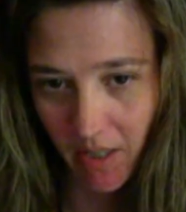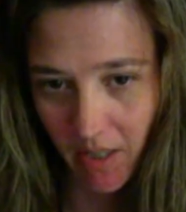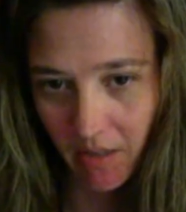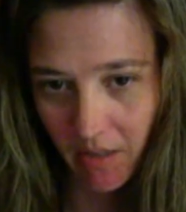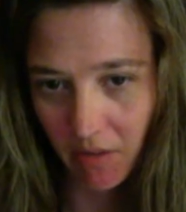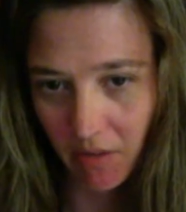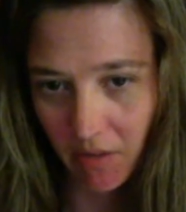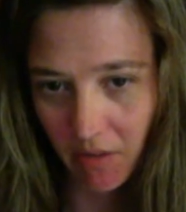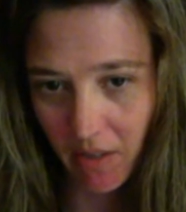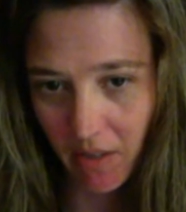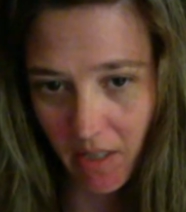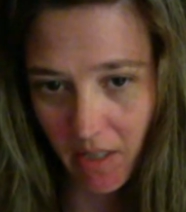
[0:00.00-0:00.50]

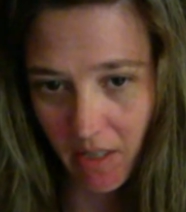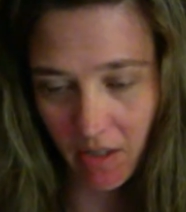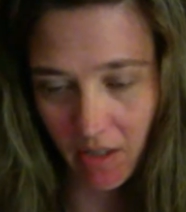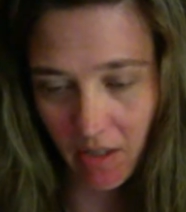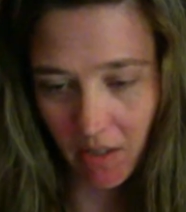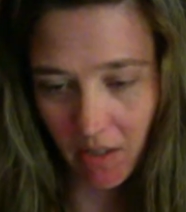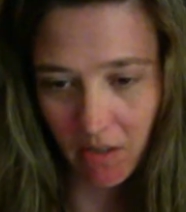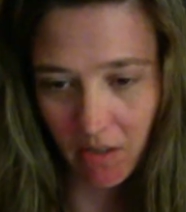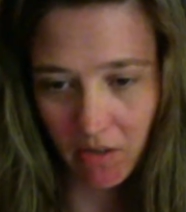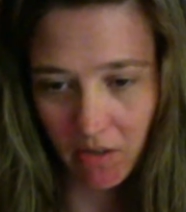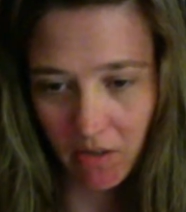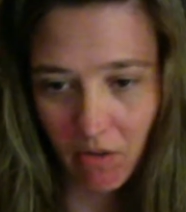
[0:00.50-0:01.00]
they're in
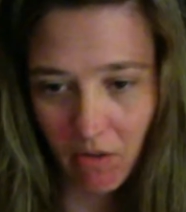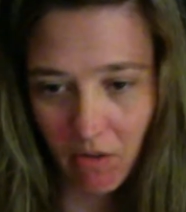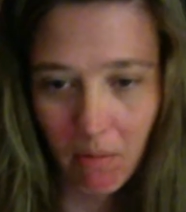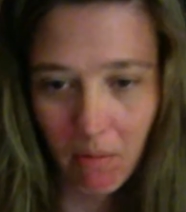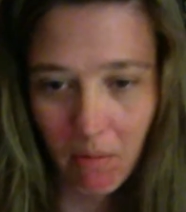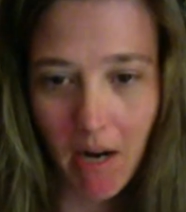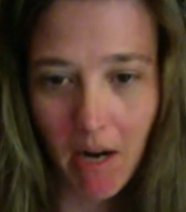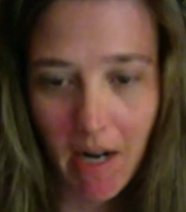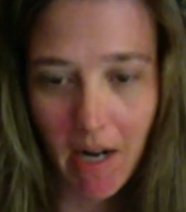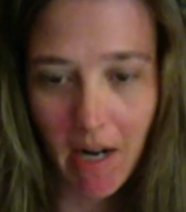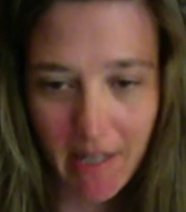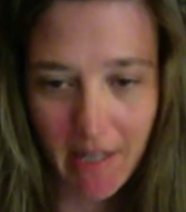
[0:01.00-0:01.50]
your
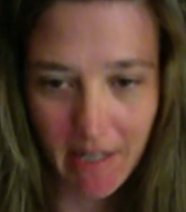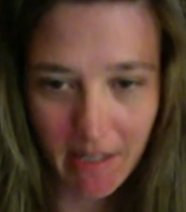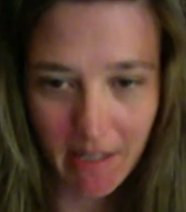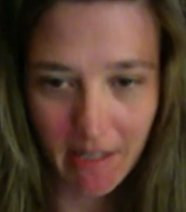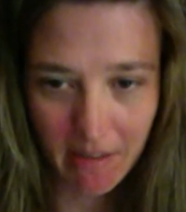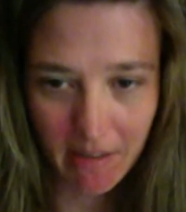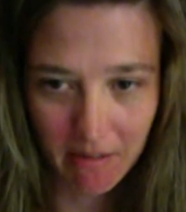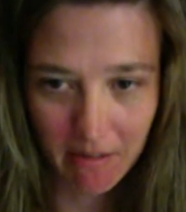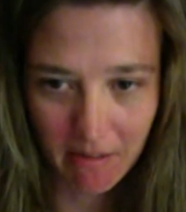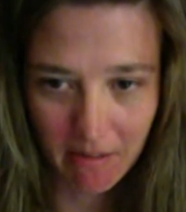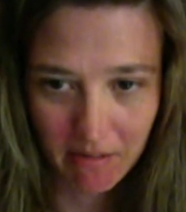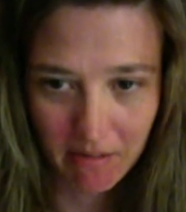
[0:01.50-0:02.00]

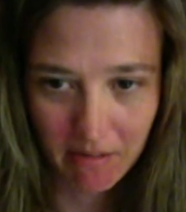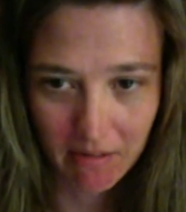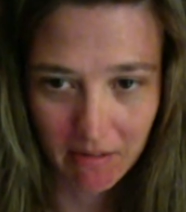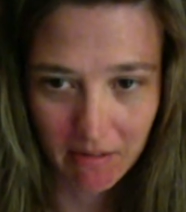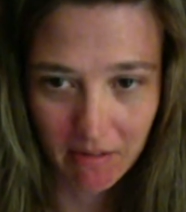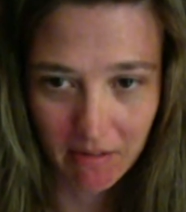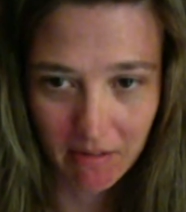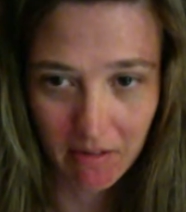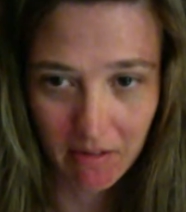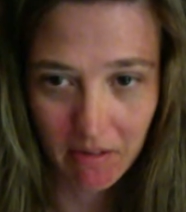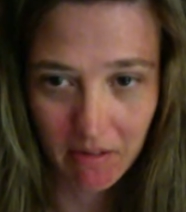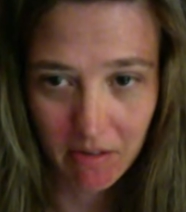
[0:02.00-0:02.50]
body.
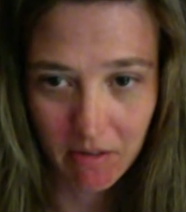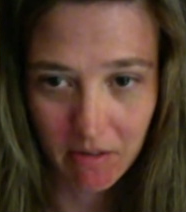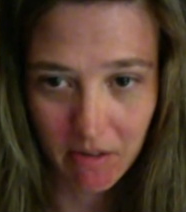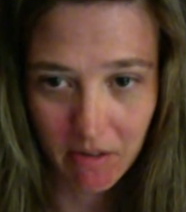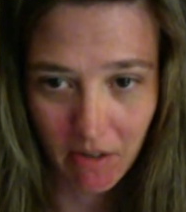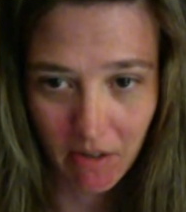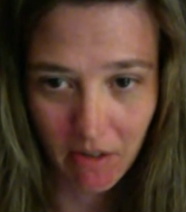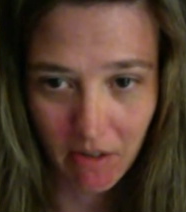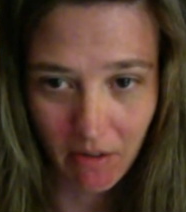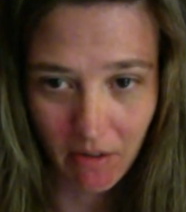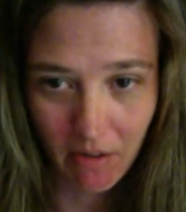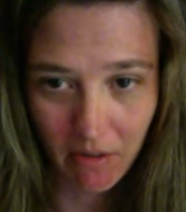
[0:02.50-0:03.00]

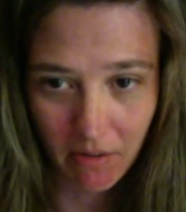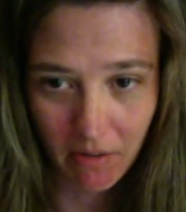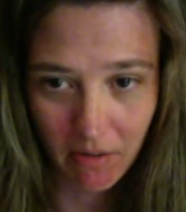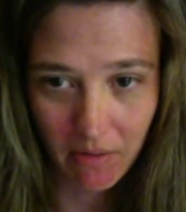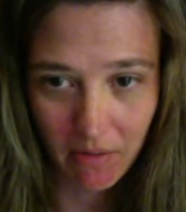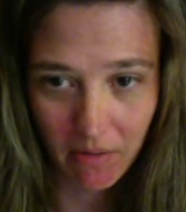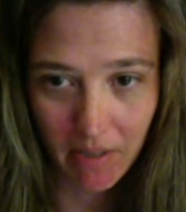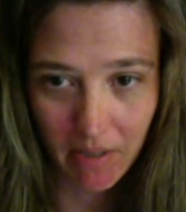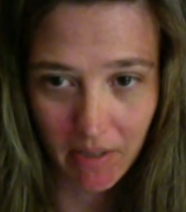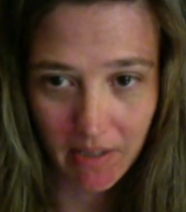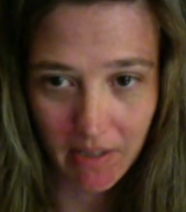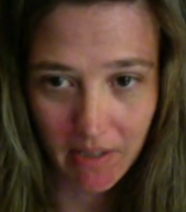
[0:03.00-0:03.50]
So
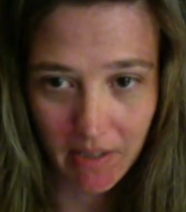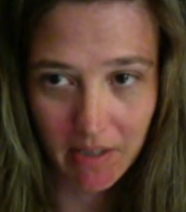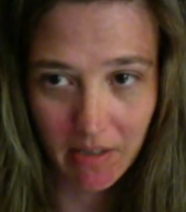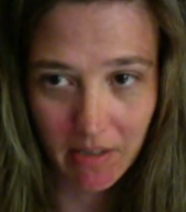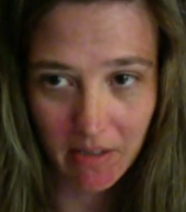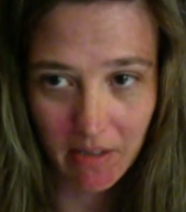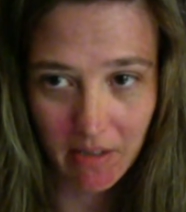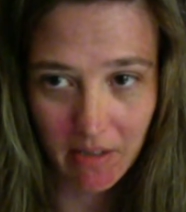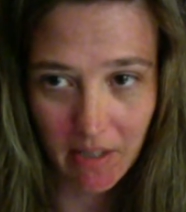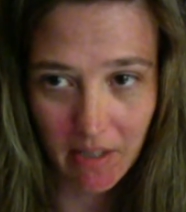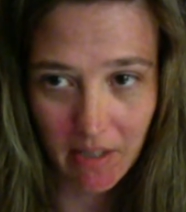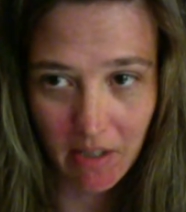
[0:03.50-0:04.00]
it
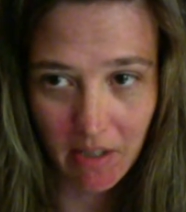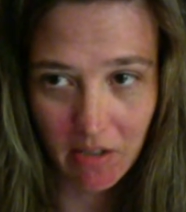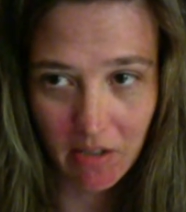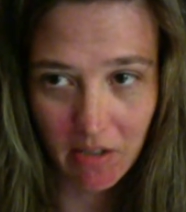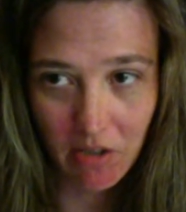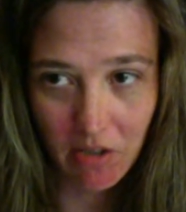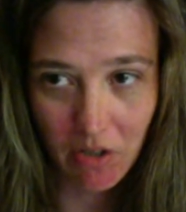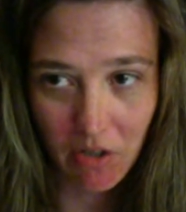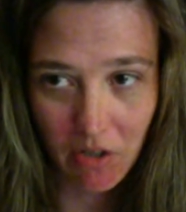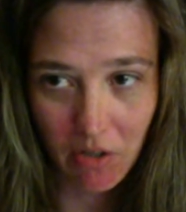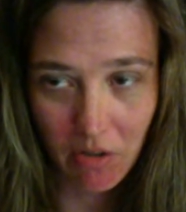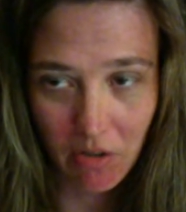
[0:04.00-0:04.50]
still is
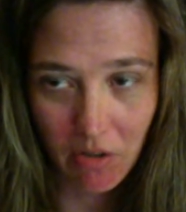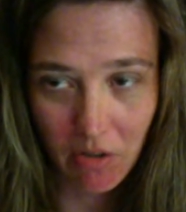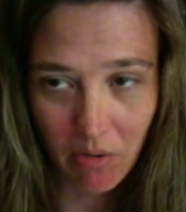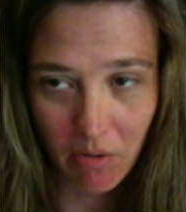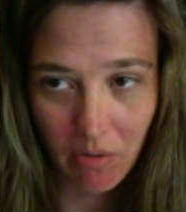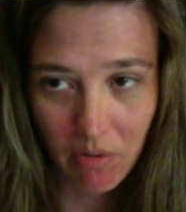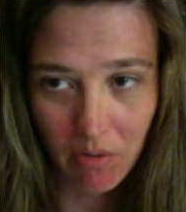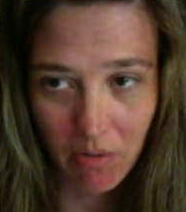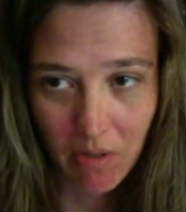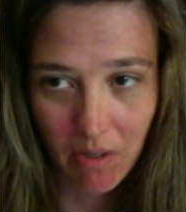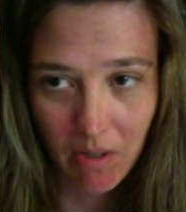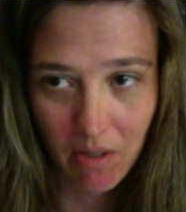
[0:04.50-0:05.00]
you.
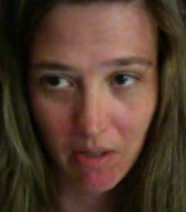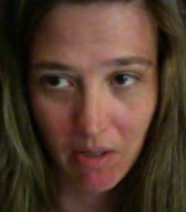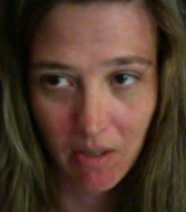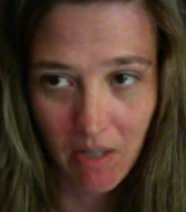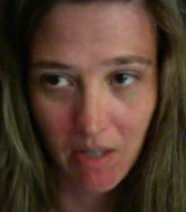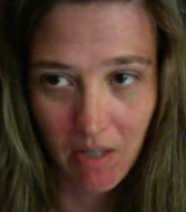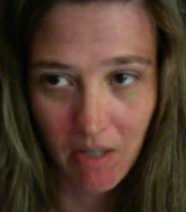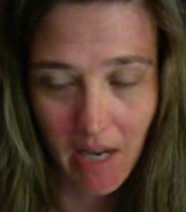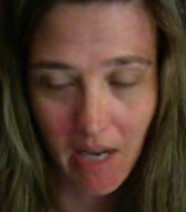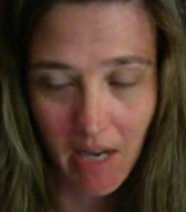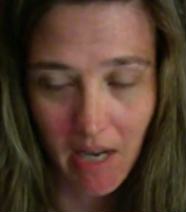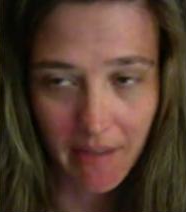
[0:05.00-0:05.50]

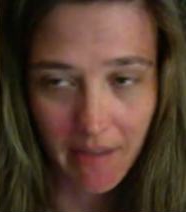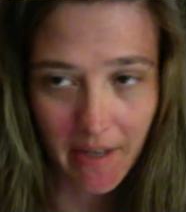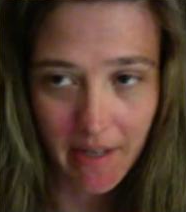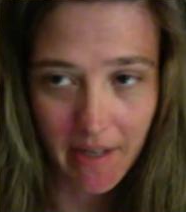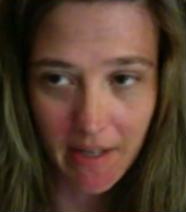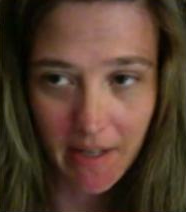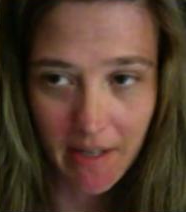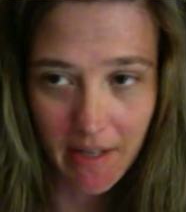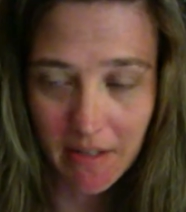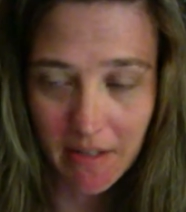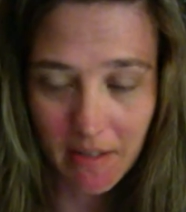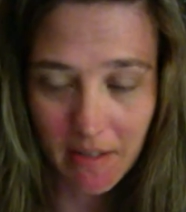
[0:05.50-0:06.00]
And that
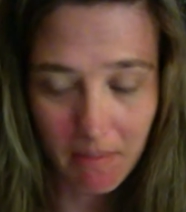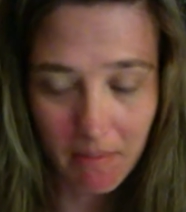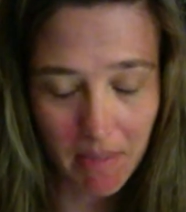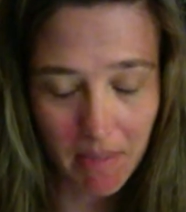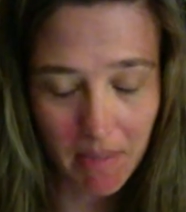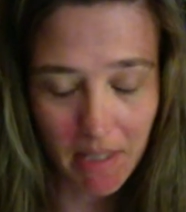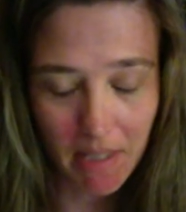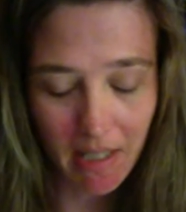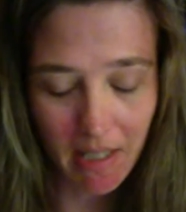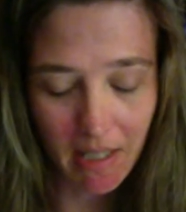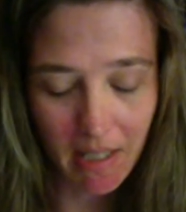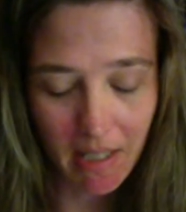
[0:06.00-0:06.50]
doesn't
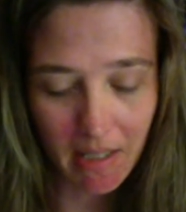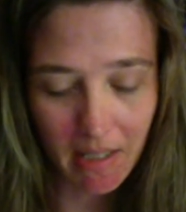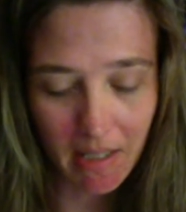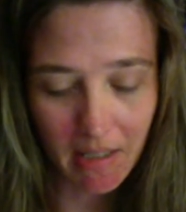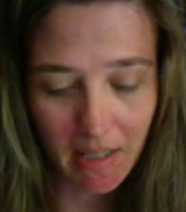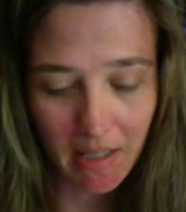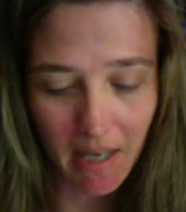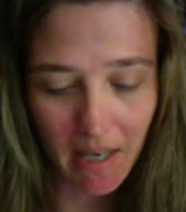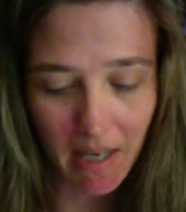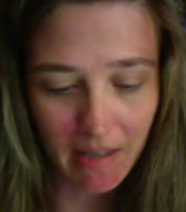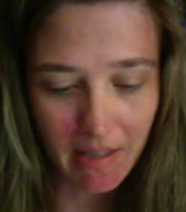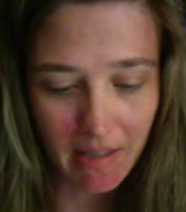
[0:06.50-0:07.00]
mean
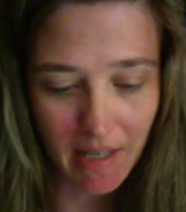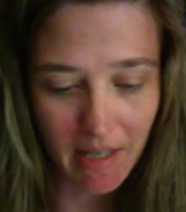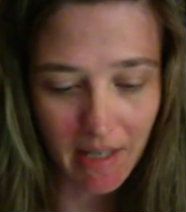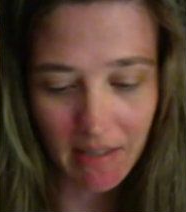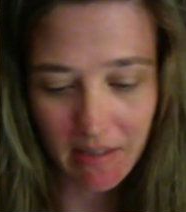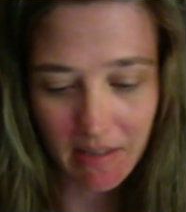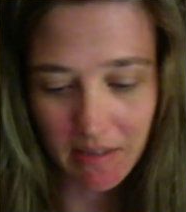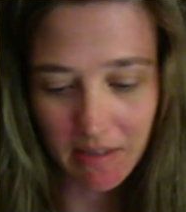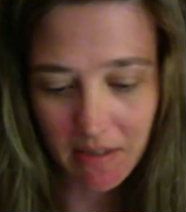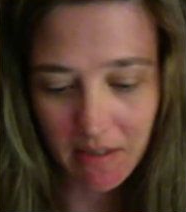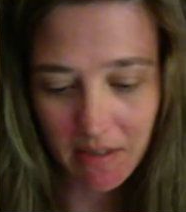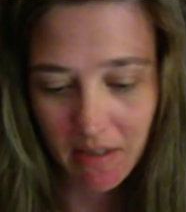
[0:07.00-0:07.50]
that
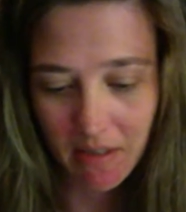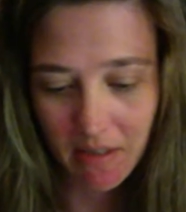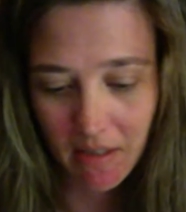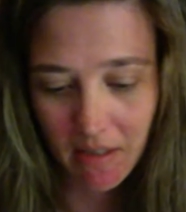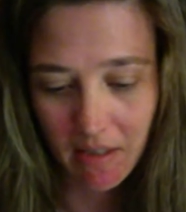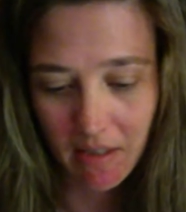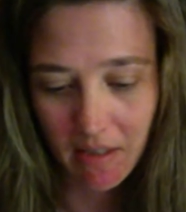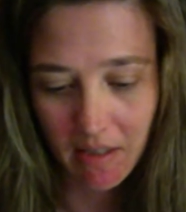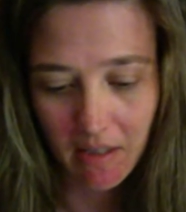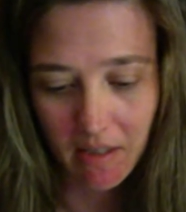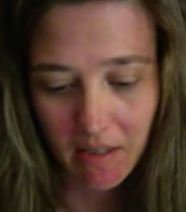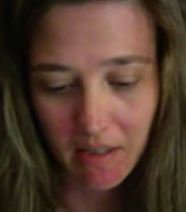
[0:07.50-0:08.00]

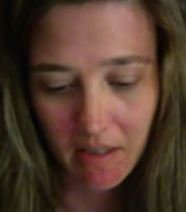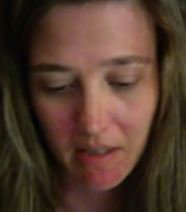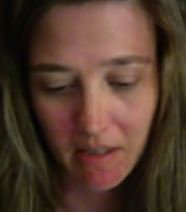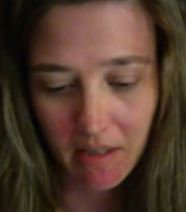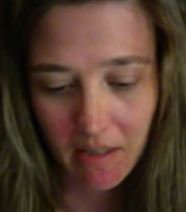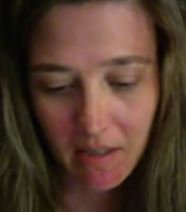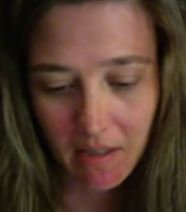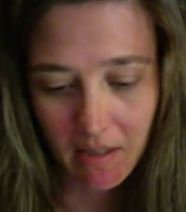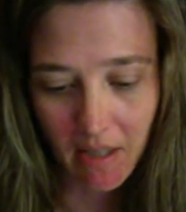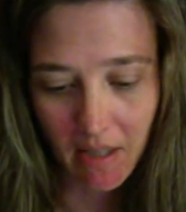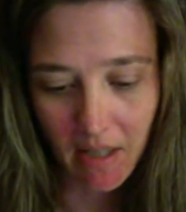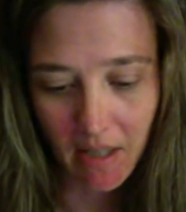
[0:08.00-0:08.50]

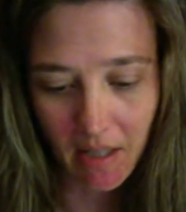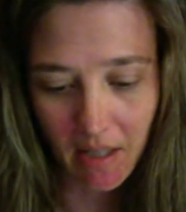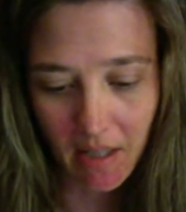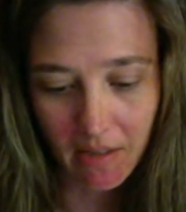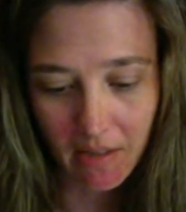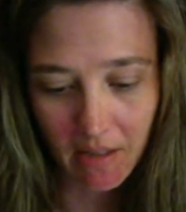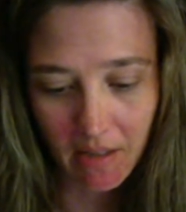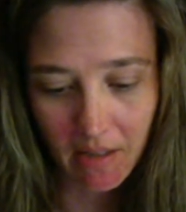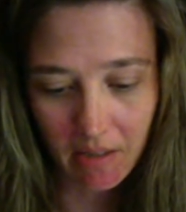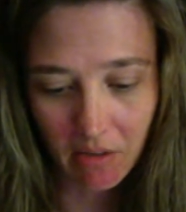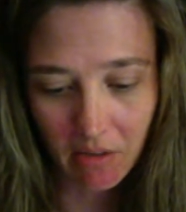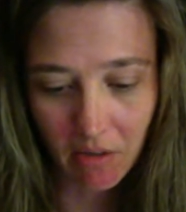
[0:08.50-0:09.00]
they're
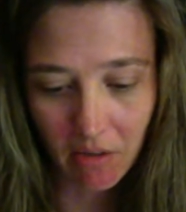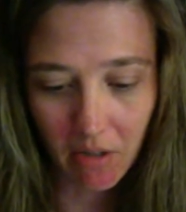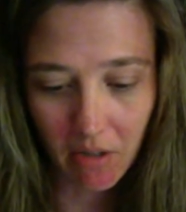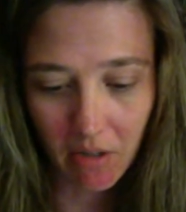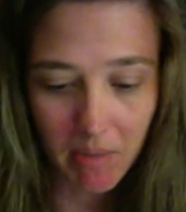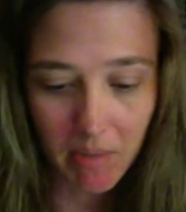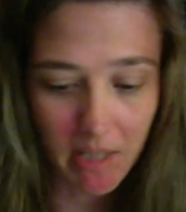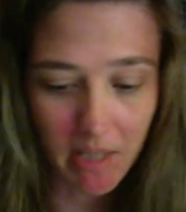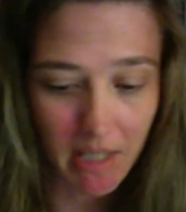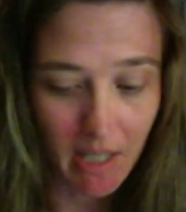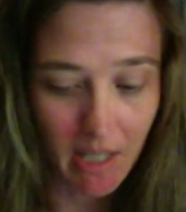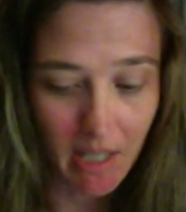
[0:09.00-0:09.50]
going to
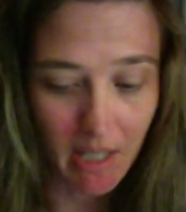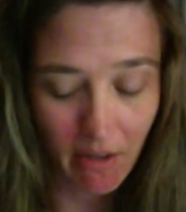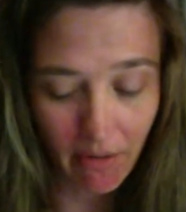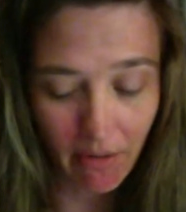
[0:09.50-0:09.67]
be killed